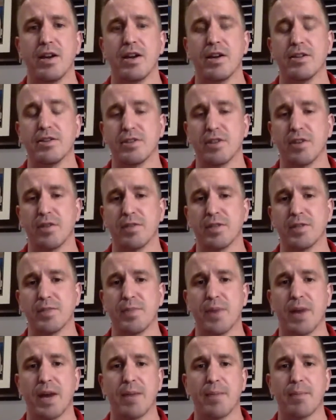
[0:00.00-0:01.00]
and serviced
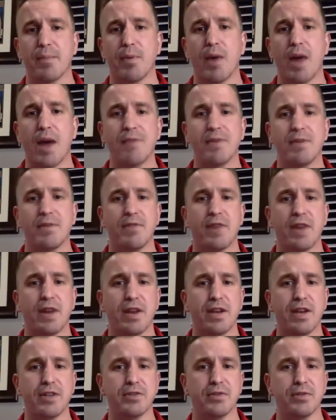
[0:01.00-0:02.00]
by private
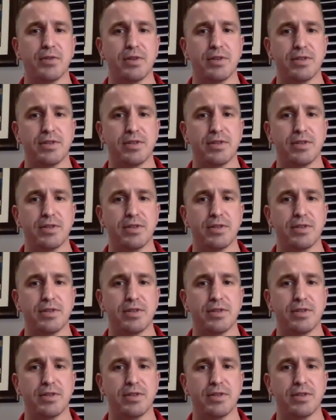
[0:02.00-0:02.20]
financial